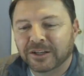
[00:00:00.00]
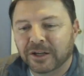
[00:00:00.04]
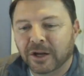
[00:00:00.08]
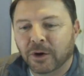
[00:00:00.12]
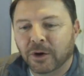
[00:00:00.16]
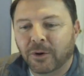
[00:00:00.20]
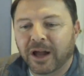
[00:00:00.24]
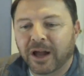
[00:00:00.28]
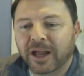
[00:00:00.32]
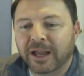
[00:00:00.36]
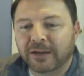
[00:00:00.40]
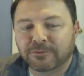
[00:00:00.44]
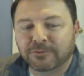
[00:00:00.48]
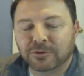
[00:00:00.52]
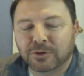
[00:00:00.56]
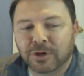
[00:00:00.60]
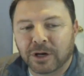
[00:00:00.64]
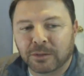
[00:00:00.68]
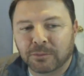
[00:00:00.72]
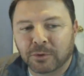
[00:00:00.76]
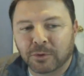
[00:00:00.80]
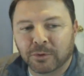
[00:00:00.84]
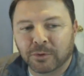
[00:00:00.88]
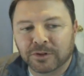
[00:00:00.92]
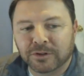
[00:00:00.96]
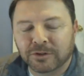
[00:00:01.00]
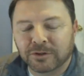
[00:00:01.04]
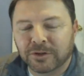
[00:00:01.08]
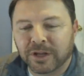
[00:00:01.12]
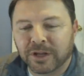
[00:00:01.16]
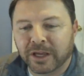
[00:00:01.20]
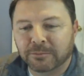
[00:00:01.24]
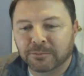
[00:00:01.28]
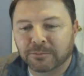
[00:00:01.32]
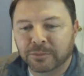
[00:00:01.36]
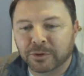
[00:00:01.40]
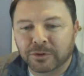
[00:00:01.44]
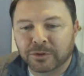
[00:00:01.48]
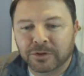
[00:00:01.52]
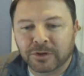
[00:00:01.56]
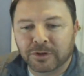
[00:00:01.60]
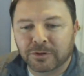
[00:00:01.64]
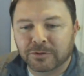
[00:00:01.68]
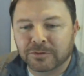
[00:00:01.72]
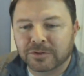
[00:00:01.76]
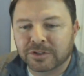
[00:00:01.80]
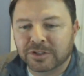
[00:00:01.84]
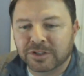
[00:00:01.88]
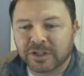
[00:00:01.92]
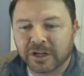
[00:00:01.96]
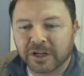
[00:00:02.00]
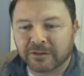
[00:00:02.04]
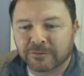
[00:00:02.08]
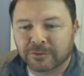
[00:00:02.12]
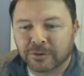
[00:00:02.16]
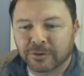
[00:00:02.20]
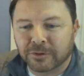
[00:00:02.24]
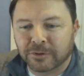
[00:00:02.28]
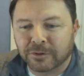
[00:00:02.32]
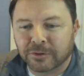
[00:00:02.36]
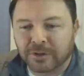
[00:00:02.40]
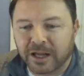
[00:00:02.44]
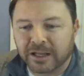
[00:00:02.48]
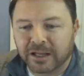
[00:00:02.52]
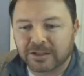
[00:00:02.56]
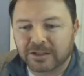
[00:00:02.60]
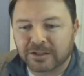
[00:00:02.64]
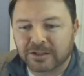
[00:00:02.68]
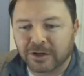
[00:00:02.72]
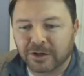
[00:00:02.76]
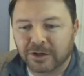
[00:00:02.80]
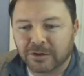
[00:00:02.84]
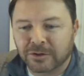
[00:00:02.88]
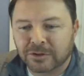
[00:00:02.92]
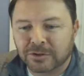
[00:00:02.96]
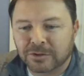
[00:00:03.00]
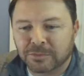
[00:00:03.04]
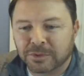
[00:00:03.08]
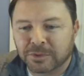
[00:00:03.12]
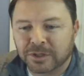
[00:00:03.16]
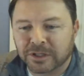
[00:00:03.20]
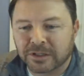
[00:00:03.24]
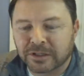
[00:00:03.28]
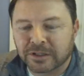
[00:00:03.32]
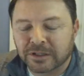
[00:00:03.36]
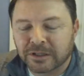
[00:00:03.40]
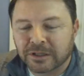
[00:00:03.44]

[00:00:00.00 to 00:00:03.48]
I have trouble with UNet booting on several ISOs, but